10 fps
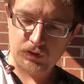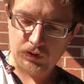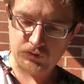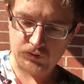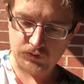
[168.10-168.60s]

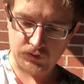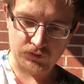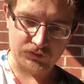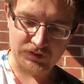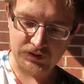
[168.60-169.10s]
It's
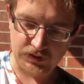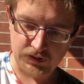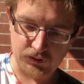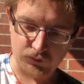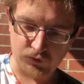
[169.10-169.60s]
as
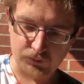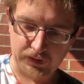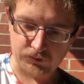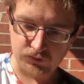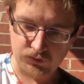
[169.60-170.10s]
he loses
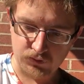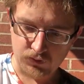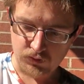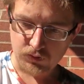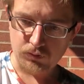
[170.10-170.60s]
balance.
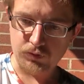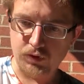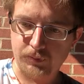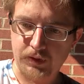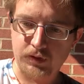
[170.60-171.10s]
We'll
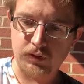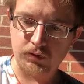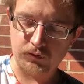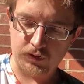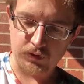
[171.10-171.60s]
talk about that here
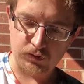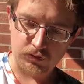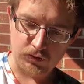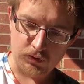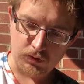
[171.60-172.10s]
in a second.
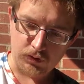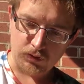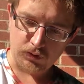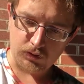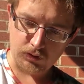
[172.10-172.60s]

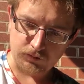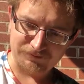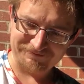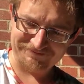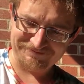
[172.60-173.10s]
Oh,
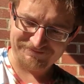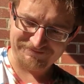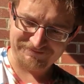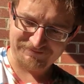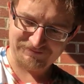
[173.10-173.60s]

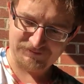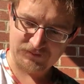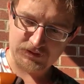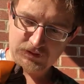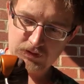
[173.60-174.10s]

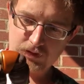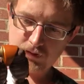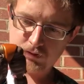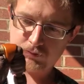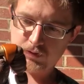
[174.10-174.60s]

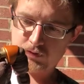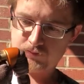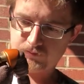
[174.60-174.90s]
come on.